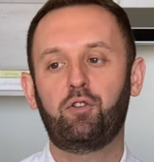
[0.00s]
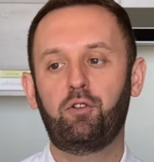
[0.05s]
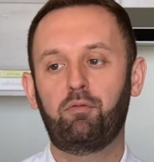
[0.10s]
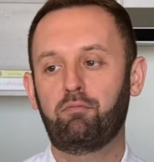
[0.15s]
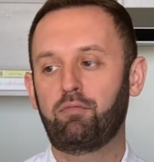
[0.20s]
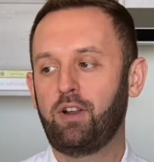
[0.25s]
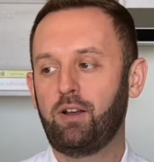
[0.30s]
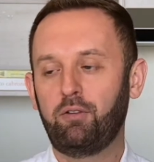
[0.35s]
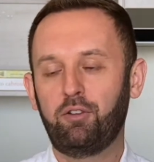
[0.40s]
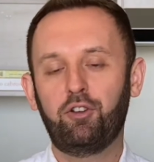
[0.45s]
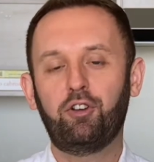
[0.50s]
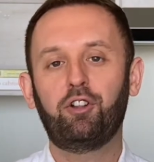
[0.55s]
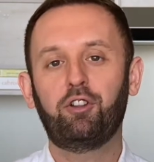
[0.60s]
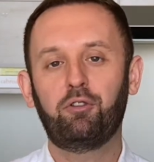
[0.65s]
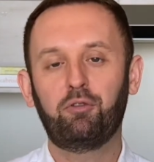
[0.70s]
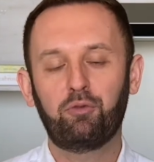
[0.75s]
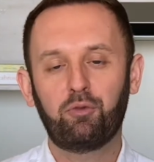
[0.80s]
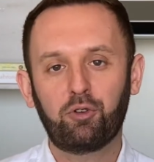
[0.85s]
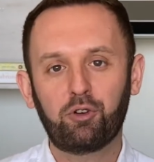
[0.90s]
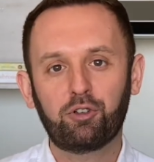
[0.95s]
and probably all
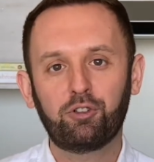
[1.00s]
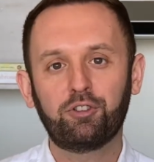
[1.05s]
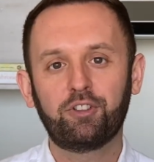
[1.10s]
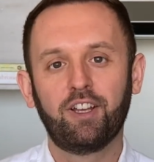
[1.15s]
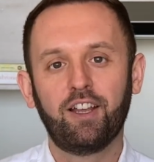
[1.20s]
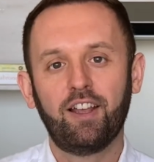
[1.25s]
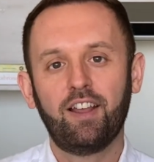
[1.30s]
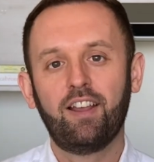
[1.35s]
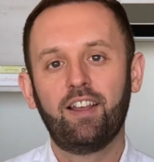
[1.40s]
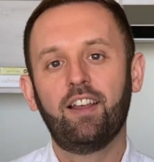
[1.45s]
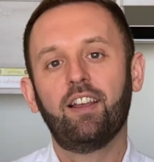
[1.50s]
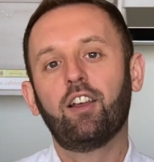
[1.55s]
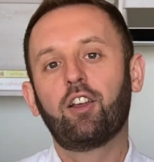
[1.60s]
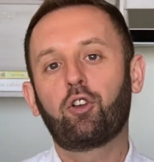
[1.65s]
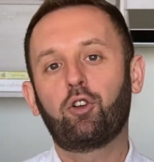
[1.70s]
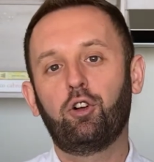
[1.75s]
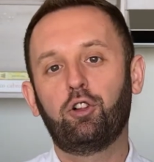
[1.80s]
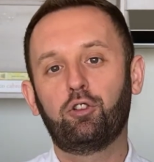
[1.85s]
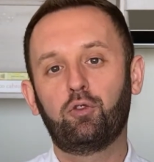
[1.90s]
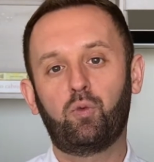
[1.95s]
of the world,
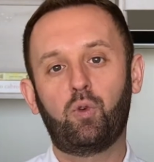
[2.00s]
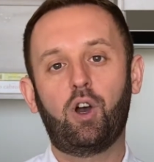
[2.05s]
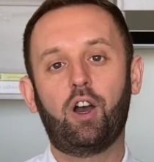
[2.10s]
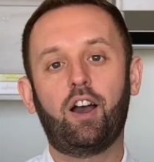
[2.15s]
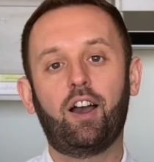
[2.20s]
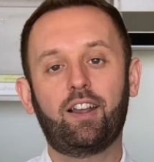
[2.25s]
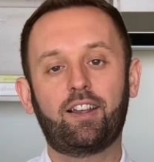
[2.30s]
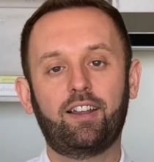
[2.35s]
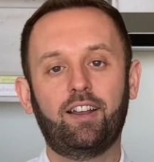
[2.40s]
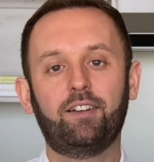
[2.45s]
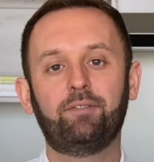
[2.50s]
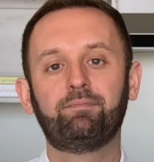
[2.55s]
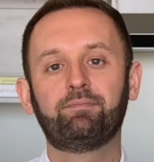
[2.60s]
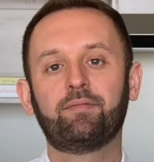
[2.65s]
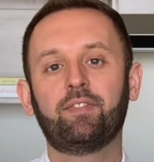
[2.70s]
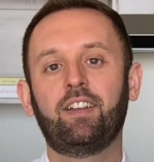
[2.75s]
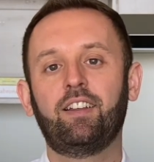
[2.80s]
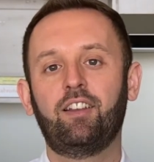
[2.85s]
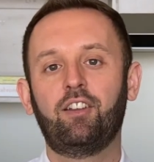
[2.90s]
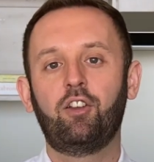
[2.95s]
called Oaxaca.
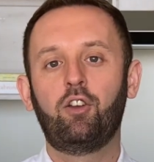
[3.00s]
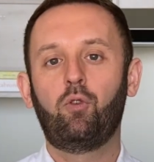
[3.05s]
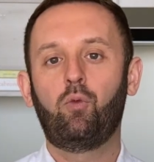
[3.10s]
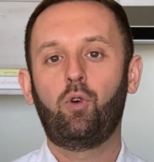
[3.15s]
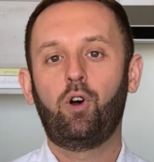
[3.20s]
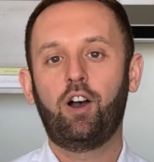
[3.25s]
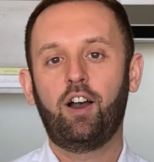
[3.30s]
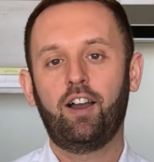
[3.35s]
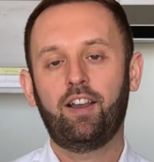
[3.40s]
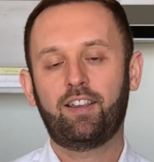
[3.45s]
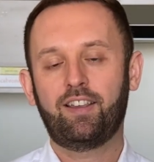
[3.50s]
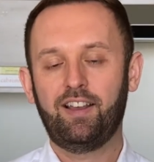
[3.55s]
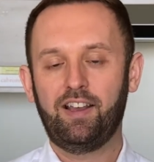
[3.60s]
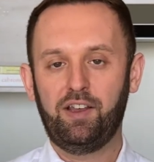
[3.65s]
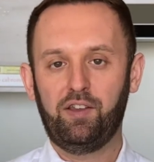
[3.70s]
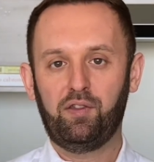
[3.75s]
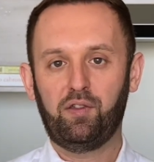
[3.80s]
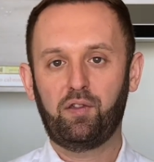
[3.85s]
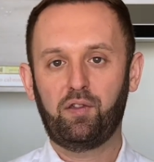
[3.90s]
Oaxaca is the